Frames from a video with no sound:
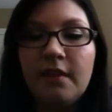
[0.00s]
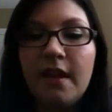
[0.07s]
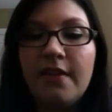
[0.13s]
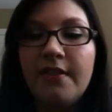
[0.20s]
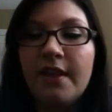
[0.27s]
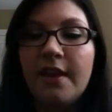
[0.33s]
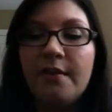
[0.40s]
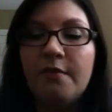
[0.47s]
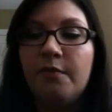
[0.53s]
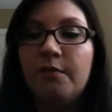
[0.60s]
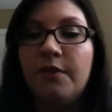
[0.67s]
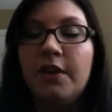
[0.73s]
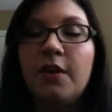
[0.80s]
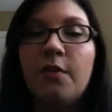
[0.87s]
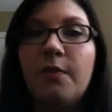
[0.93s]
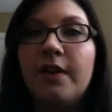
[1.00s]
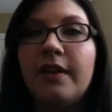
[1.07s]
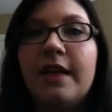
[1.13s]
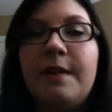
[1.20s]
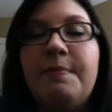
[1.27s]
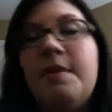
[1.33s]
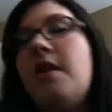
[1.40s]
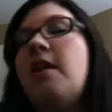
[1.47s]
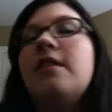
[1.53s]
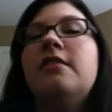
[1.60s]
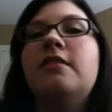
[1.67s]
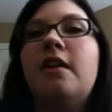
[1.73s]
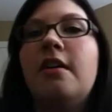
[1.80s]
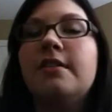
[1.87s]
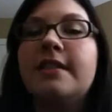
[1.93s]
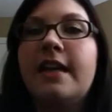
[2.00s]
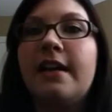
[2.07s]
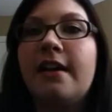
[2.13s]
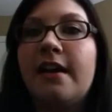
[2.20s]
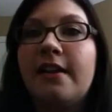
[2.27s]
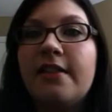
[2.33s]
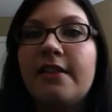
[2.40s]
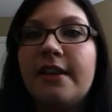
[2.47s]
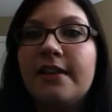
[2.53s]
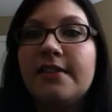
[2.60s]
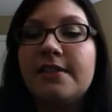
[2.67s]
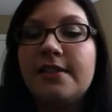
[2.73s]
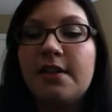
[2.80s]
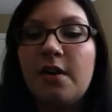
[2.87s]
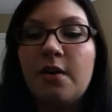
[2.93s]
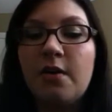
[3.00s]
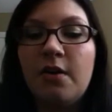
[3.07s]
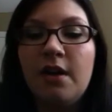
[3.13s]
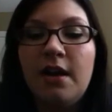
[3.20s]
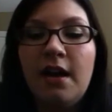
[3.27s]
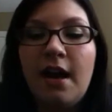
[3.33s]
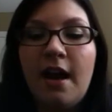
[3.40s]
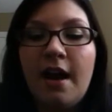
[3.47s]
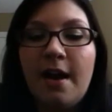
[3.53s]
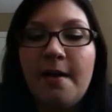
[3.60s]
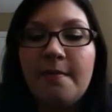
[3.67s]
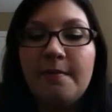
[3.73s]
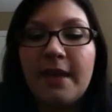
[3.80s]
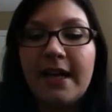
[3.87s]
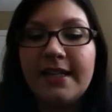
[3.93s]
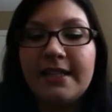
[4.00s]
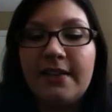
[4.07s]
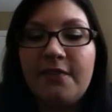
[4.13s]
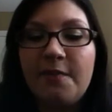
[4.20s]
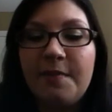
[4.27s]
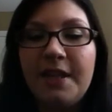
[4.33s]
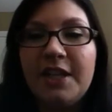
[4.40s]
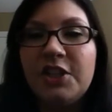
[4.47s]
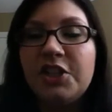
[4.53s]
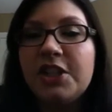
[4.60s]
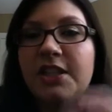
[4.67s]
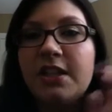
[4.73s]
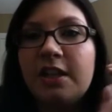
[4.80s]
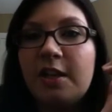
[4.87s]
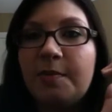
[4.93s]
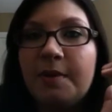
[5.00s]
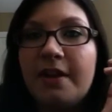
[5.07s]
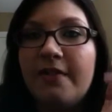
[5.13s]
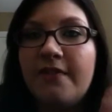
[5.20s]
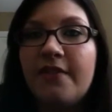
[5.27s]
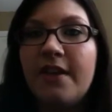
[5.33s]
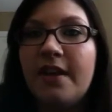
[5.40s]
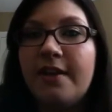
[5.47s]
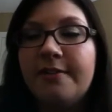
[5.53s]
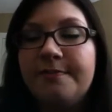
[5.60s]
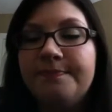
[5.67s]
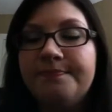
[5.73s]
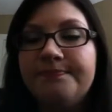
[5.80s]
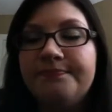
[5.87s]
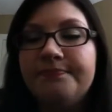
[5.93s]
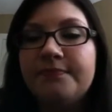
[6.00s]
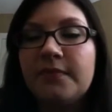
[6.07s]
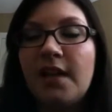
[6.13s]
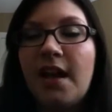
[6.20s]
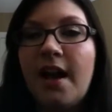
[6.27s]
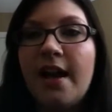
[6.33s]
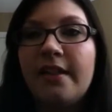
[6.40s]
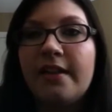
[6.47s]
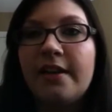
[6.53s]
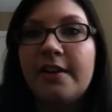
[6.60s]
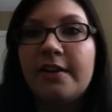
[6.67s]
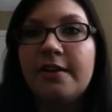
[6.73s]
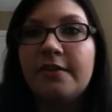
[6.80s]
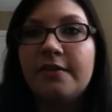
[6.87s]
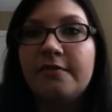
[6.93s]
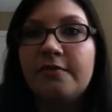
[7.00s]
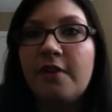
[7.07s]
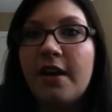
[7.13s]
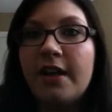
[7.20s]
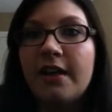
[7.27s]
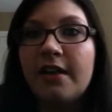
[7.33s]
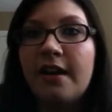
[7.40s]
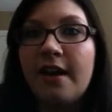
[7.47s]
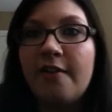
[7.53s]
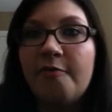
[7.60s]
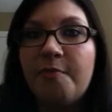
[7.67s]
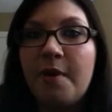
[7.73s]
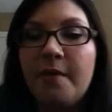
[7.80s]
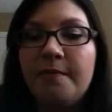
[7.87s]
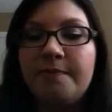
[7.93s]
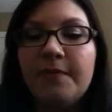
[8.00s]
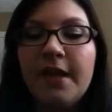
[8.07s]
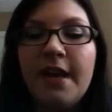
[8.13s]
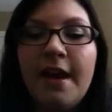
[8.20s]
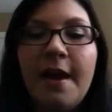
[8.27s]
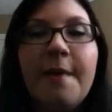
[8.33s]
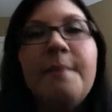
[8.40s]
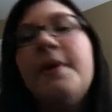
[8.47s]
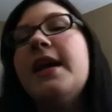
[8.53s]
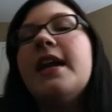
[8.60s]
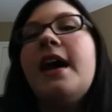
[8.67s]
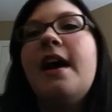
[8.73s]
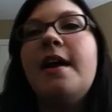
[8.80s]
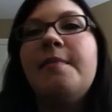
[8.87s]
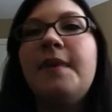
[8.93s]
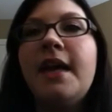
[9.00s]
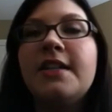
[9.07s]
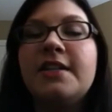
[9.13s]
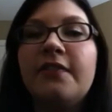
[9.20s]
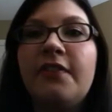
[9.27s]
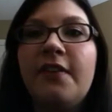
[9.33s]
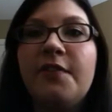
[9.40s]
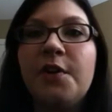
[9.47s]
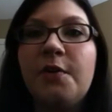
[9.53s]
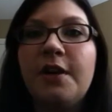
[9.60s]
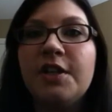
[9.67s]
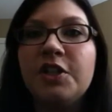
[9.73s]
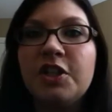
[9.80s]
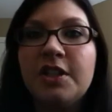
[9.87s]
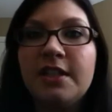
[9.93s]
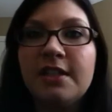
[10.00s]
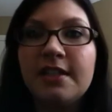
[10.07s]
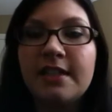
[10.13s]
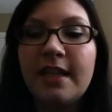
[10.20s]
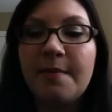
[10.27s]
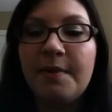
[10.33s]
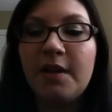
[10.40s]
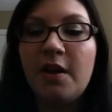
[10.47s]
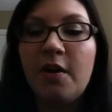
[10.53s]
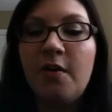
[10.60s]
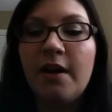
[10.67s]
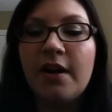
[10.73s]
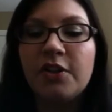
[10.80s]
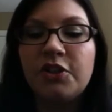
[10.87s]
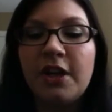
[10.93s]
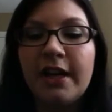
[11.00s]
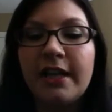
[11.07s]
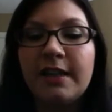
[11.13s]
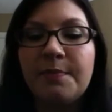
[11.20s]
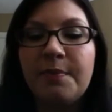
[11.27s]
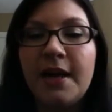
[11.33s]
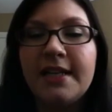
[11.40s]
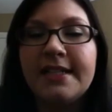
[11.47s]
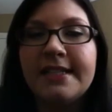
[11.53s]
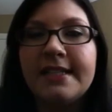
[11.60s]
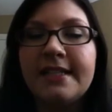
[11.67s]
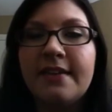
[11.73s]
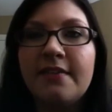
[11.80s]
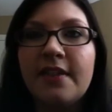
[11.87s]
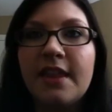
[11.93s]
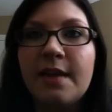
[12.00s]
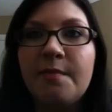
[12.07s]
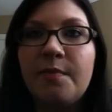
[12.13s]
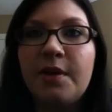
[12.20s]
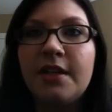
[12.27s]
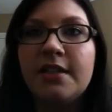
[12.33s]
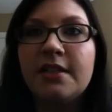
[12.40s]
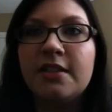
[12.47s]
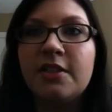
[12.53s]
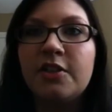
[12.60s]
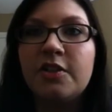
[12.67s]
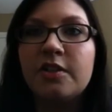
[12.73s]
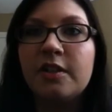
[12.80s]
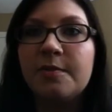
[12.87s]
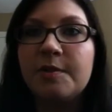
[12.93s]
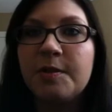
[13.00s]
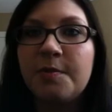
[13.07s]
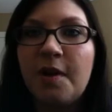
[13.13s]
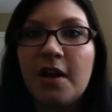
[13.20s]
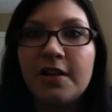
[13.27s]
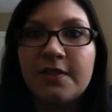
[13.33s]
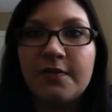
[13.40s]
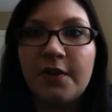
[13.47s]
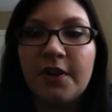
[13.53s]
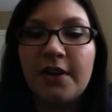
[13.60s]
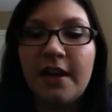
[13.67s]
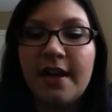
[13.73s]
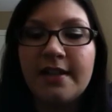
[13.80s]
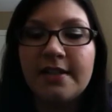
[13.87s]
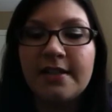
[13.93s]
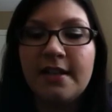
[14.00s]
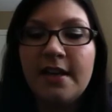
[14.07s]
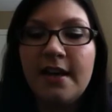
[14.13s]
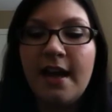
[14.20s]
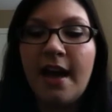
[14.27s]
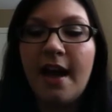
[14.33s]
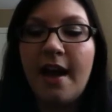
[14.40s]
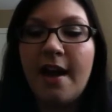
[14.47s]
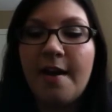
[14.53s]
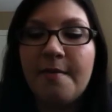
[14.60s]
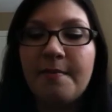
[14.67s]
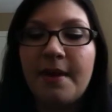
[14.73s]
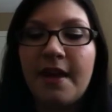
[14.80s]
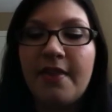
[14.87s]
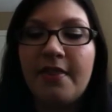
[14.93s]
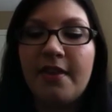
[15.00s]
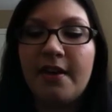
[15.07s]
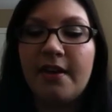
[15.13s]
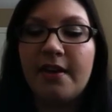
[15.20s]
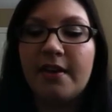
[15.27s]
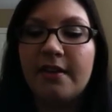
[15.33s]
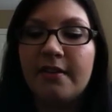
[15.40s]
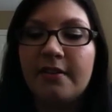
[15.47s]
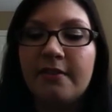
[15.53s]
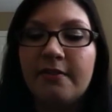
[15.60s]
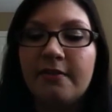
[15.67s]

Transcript: and they, you know, will keep it on all day kind of thing. So, like I said, for me, it's just a little bit of the eyeliner running kind of problem. But yeah, so if you have any questions, let me know and I'll try and get the prices and everything put into the description box for you guys. And the